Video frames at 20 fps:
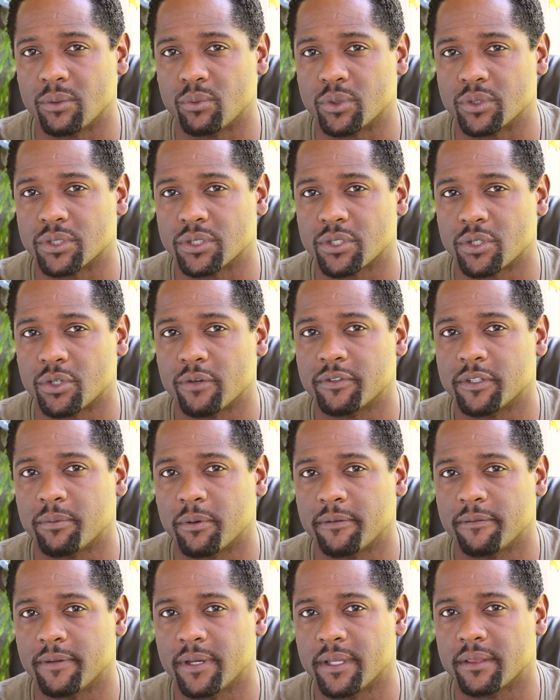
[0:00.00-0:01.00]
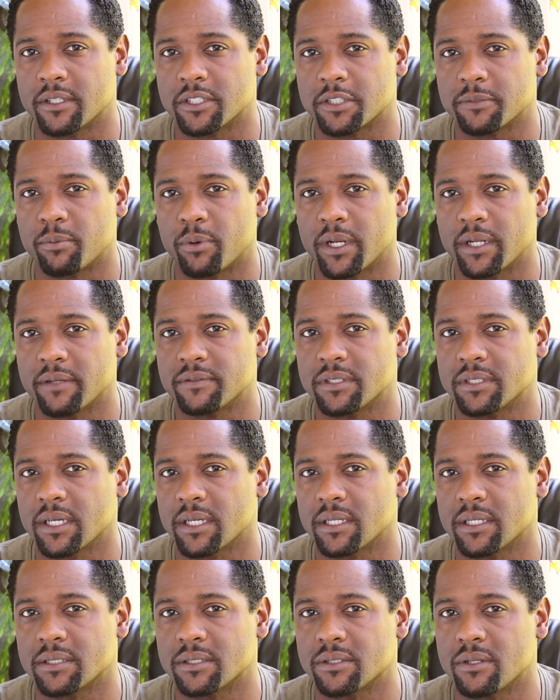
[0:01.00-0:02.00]
and will serve to prevent the spread of
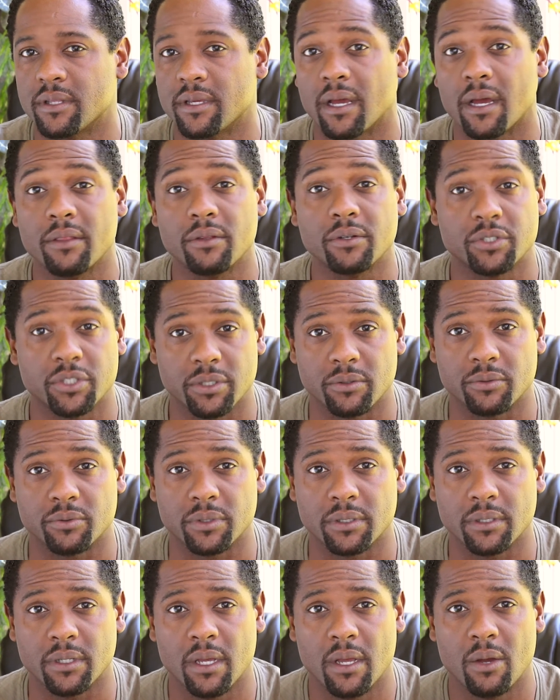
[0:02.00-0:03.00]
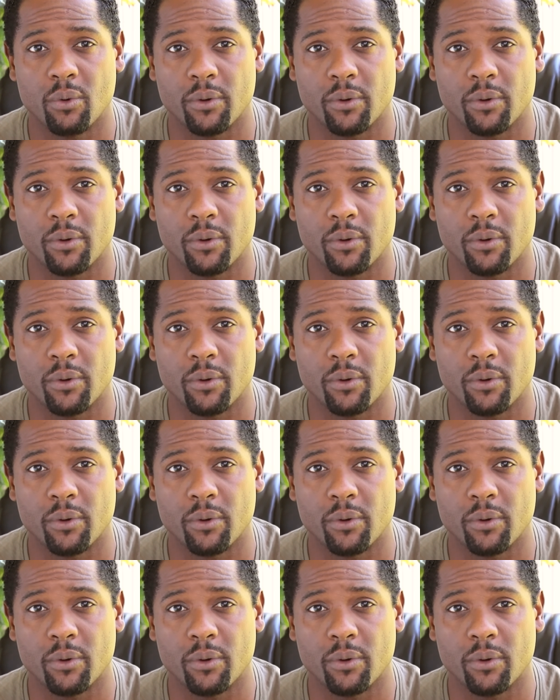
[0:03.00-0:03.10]
sickness to the other children